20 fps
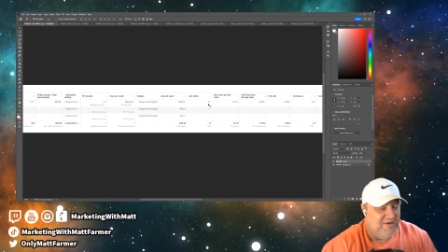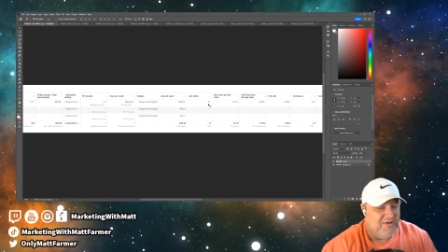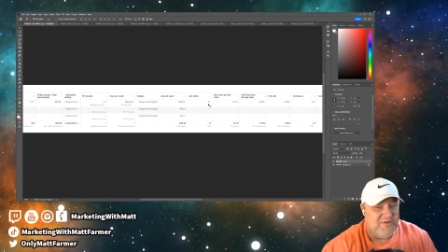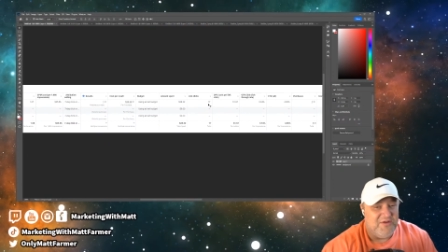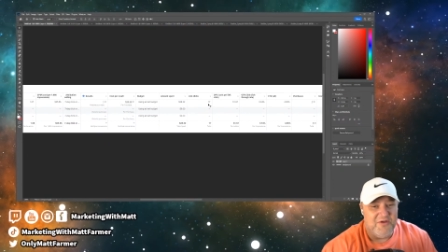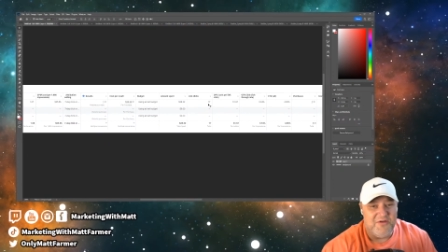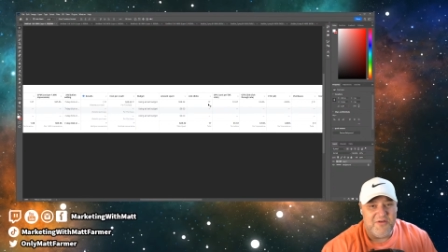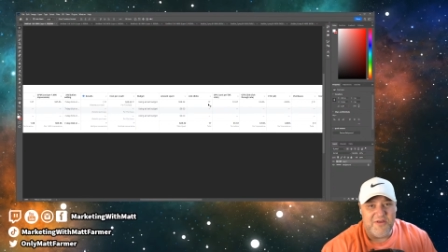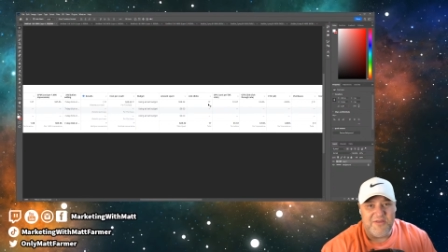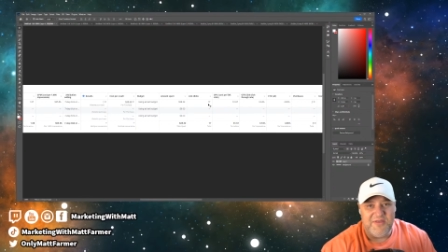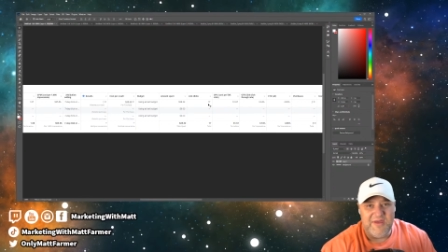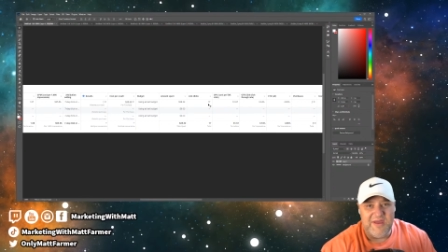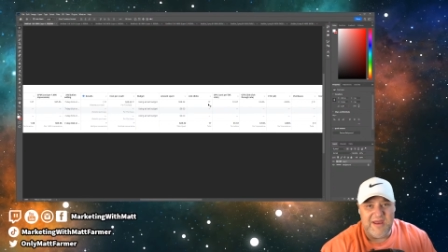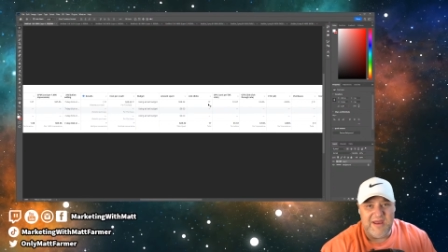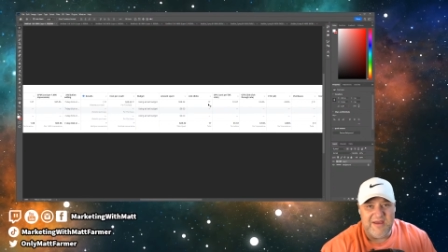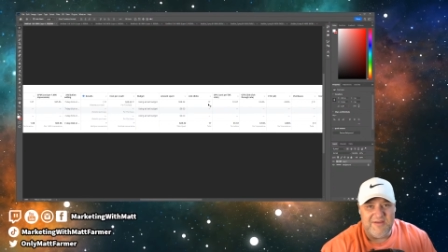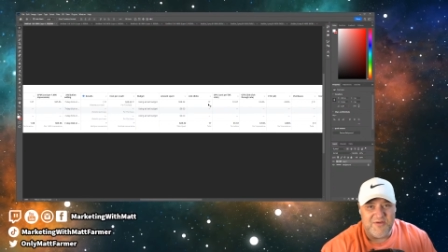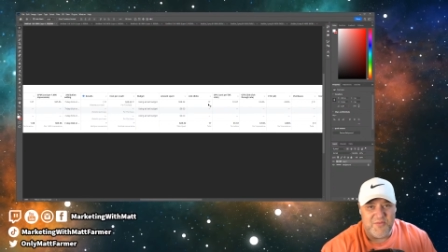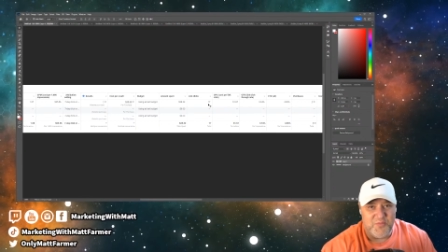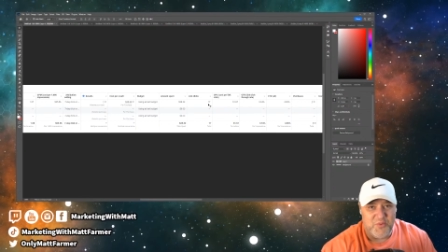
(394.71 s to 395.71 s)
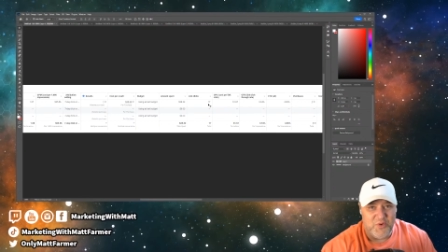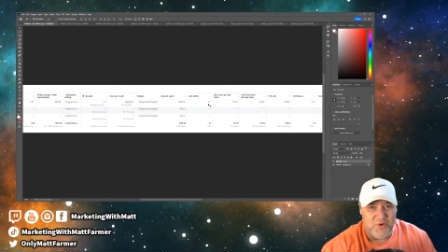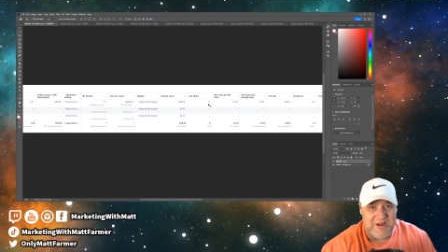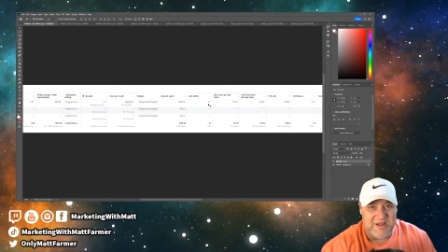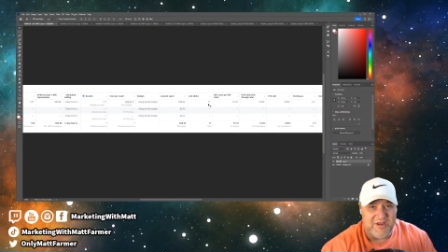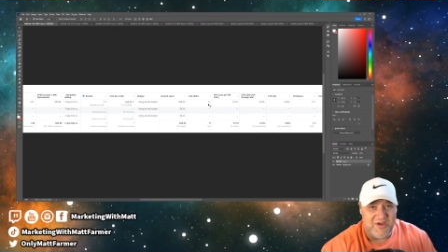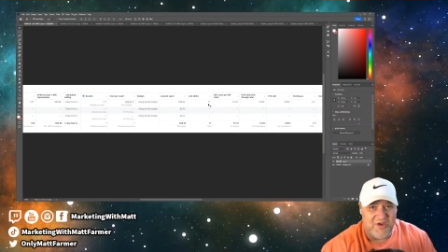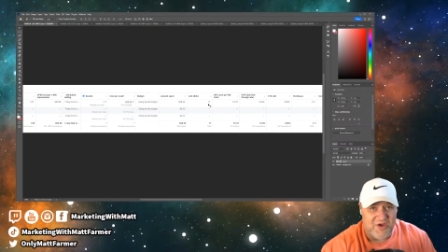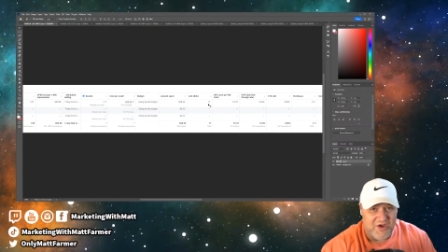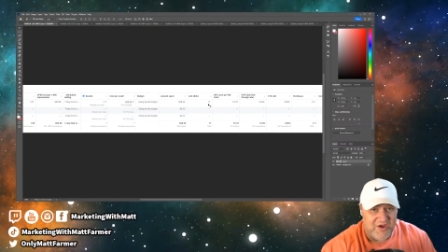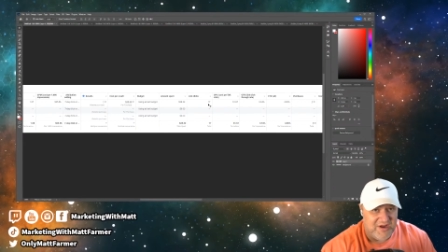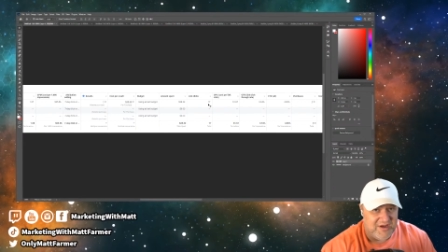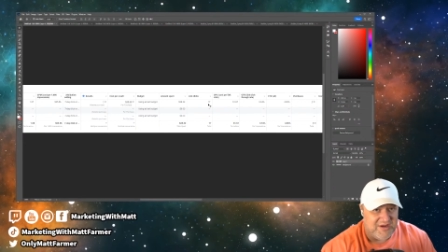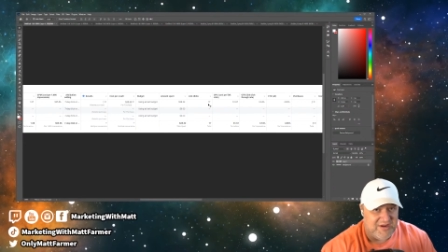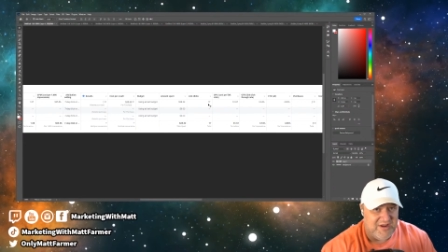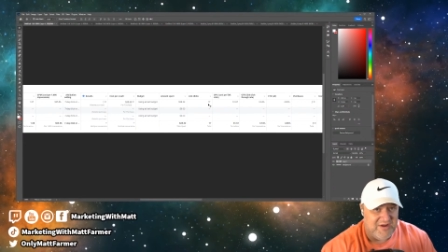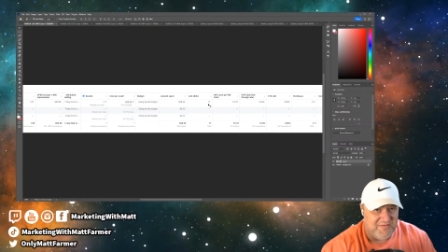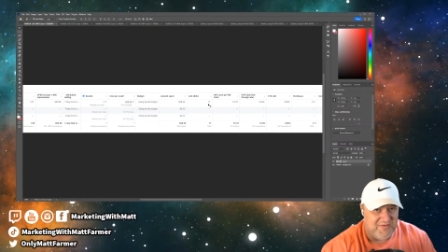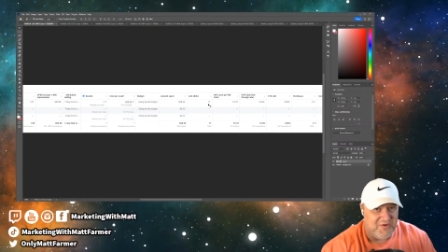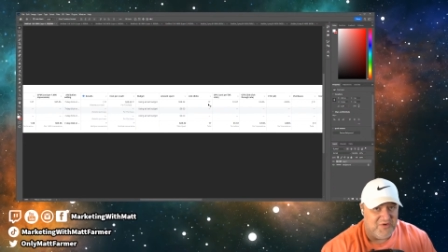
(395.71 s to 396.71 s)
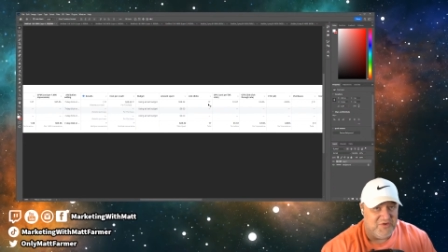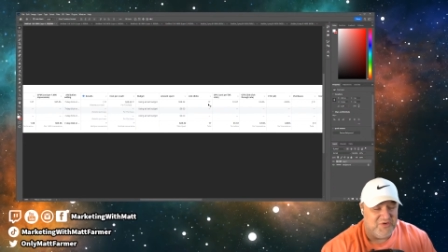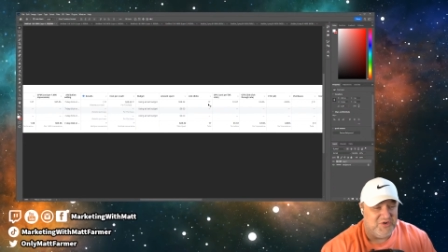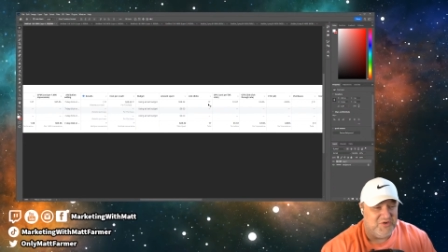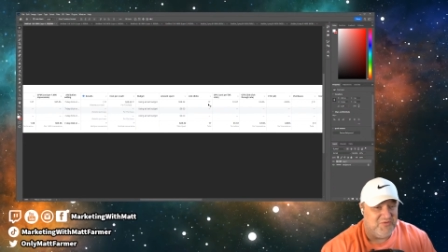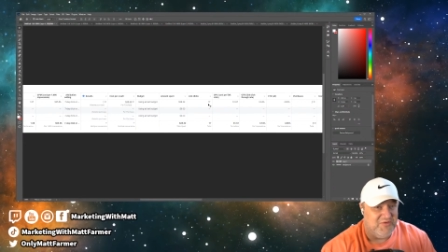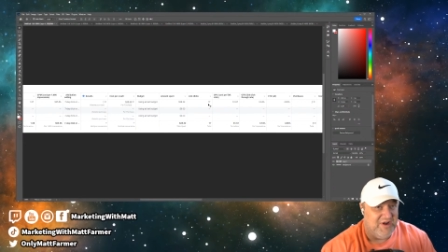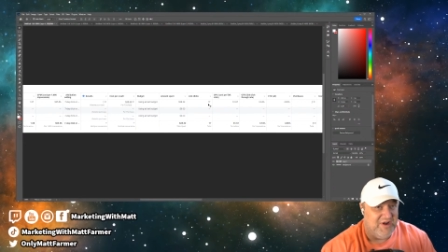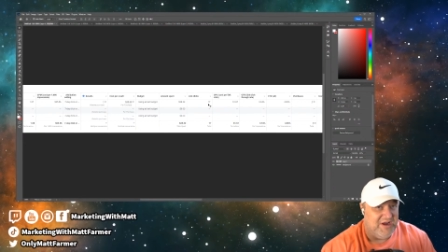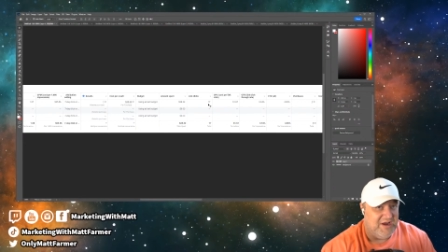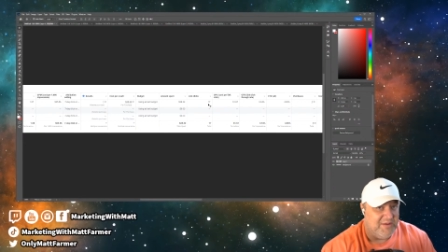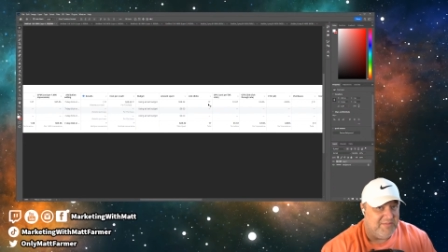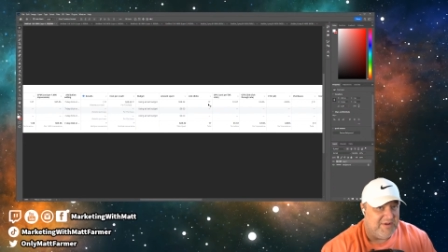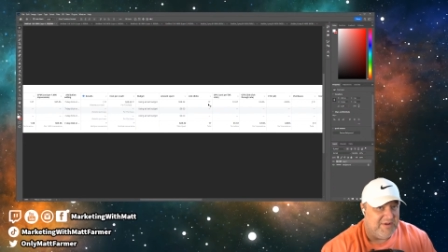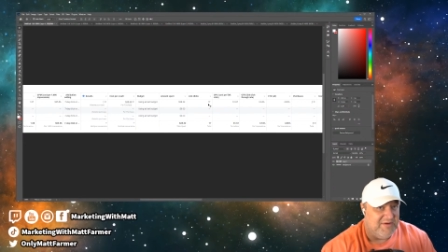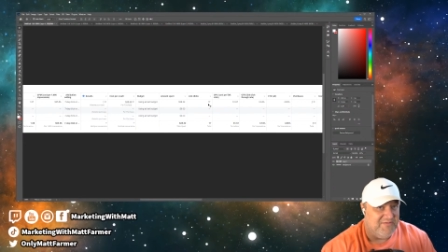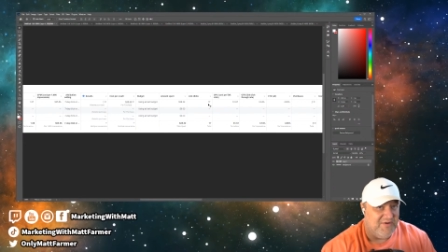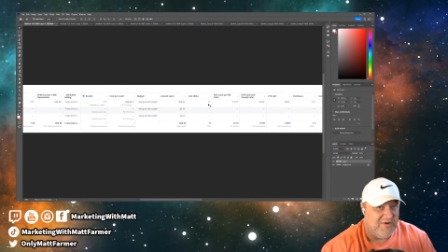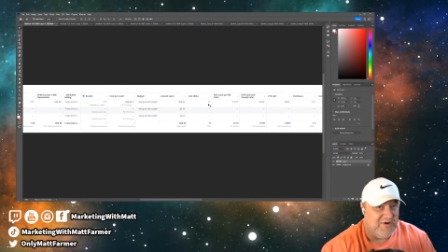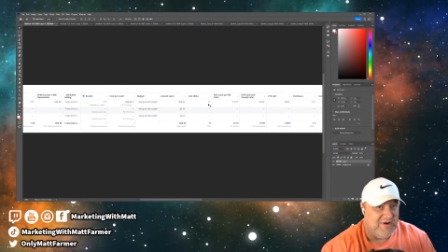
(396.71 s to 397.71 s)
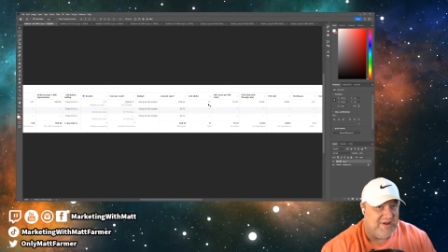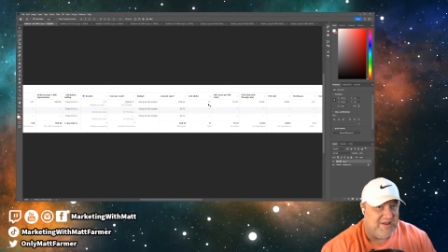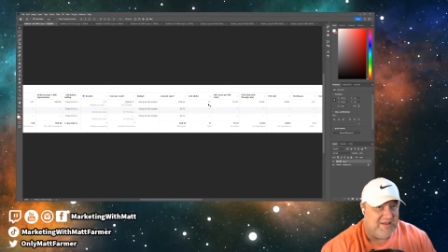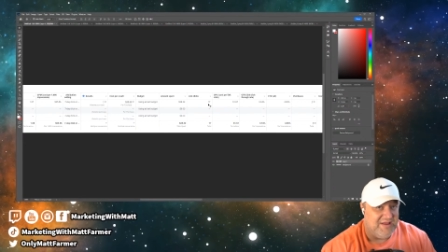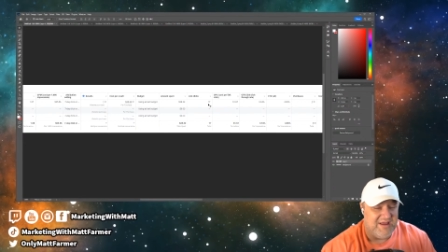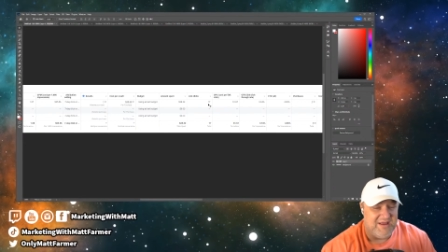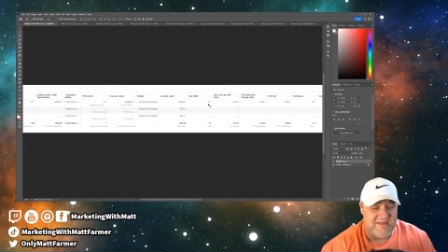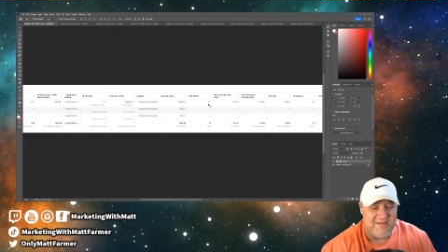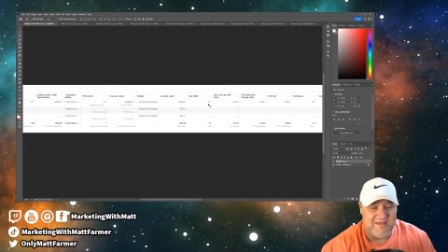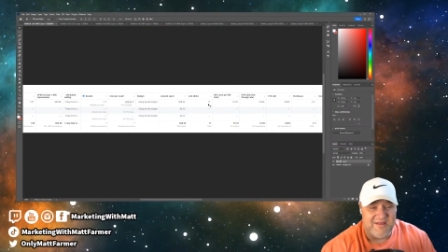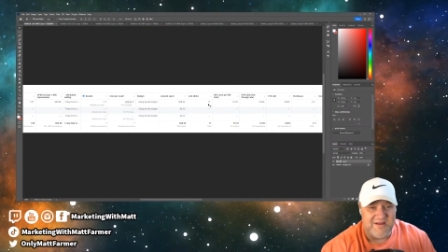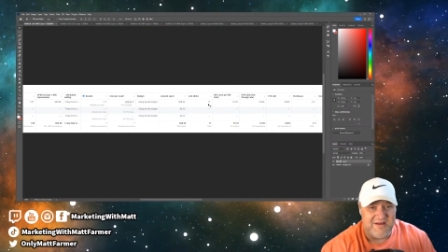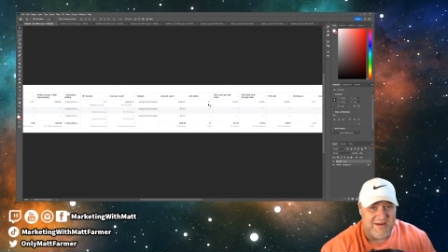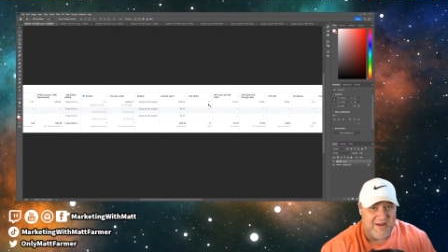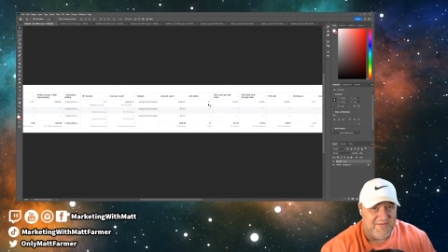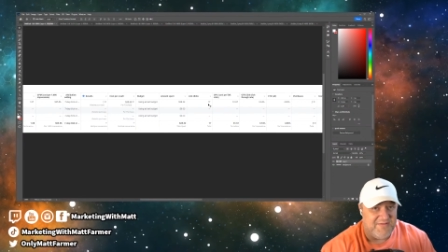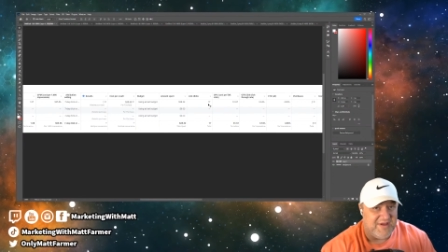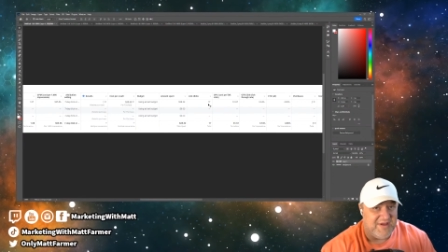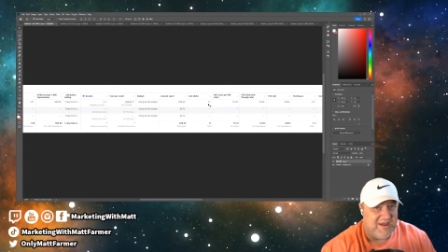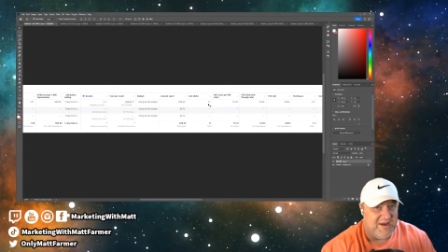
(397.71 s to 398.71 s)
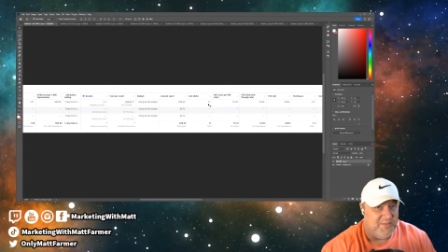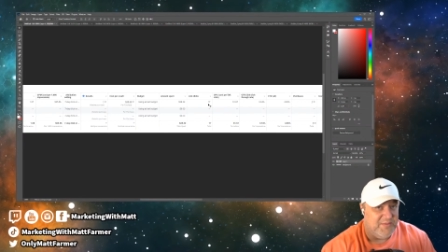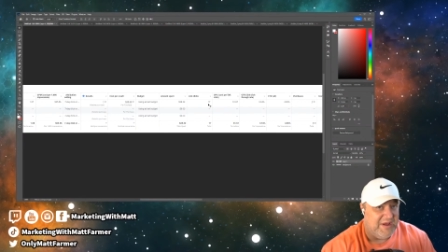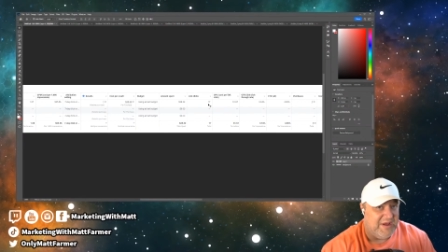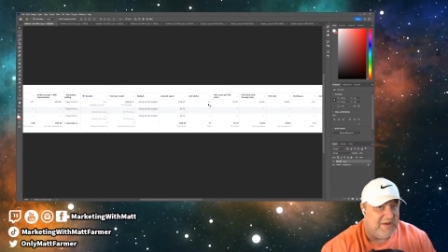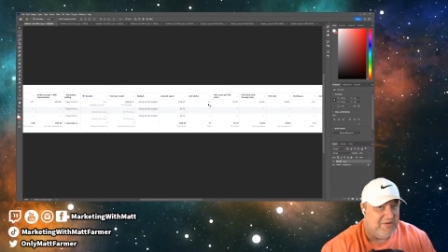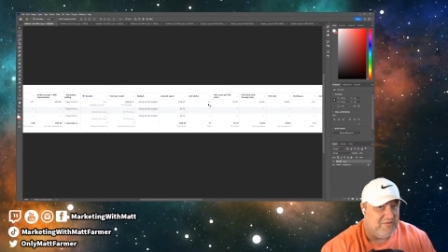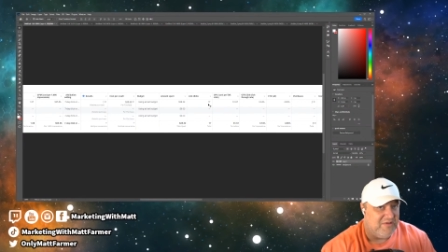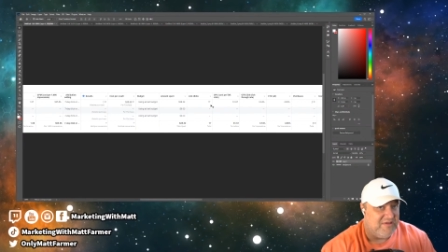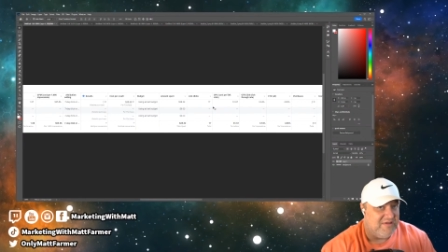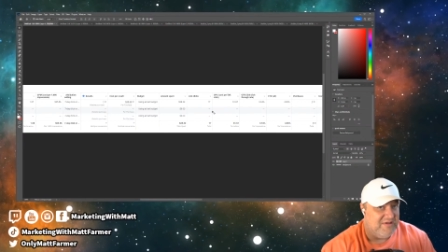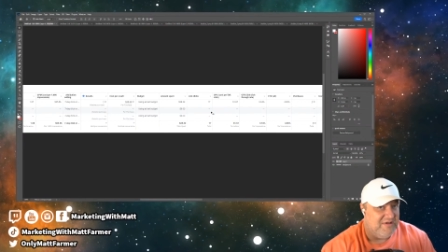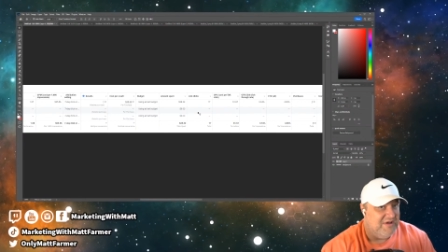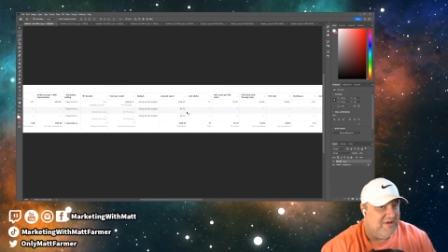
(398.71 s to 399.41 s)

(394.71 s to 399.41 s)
So this thing has a pretty good conversion rate. I'm converting like significant amounts.